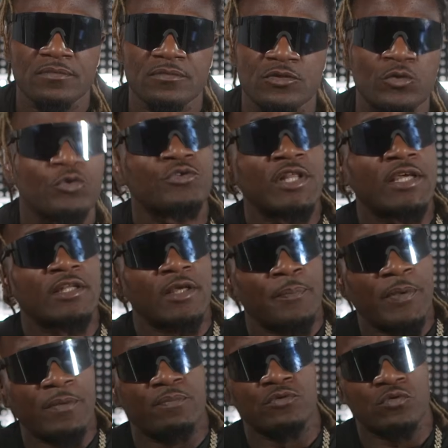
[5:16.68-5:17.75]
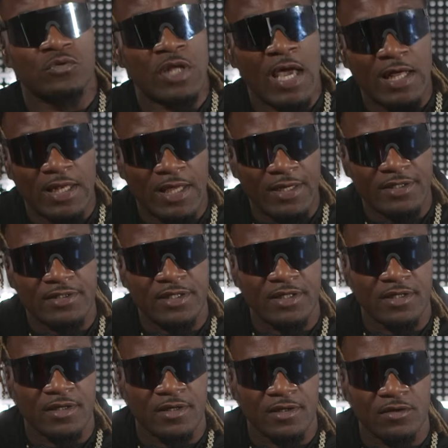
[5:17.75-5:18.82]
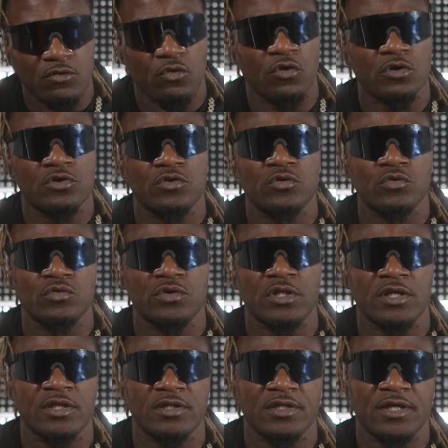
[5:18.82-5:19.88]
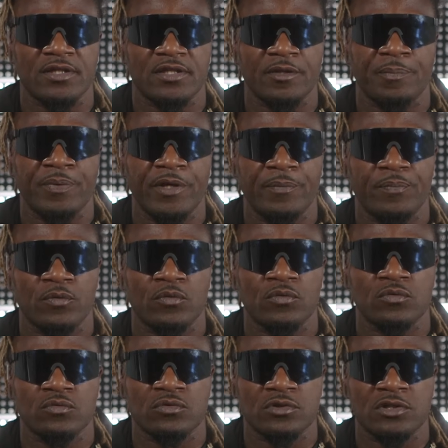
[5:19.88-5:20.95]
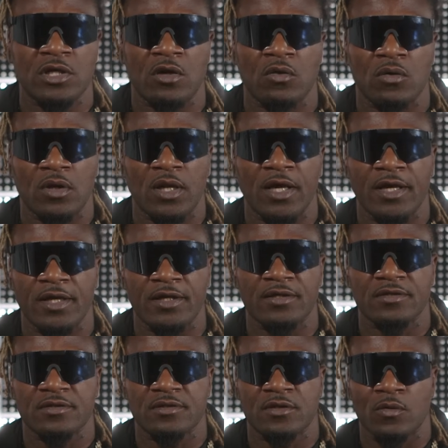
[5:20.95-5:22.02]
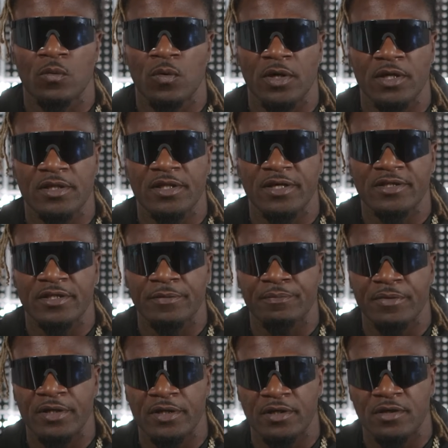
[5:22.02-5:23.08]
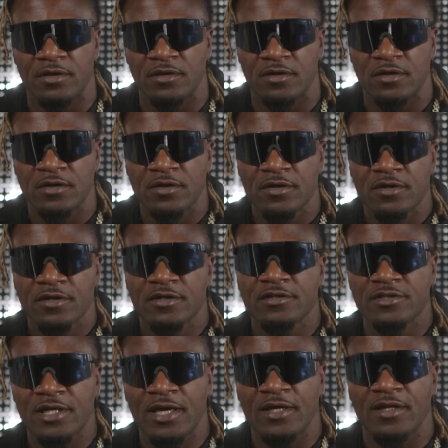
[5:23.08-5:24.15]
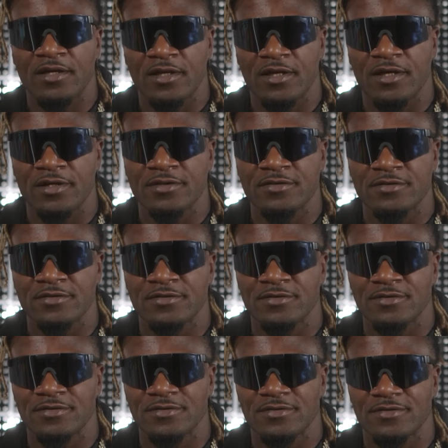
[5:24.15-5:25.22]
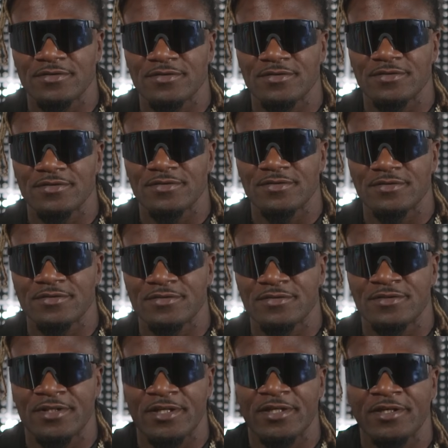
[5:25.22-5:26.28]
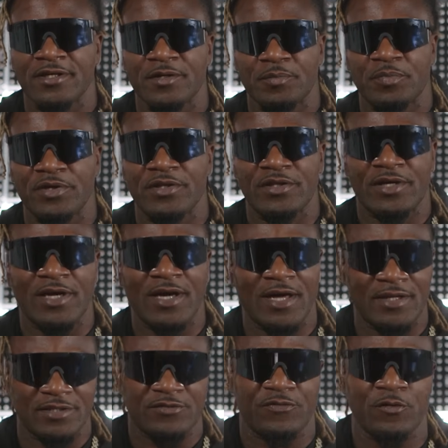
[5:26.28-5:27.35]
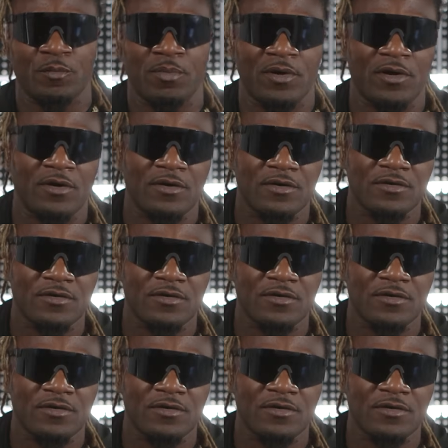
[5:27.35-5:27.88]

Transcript: do you think that people do not like Dion, or do you think that the people don't like the way that the media is kind of letting Deion be college football.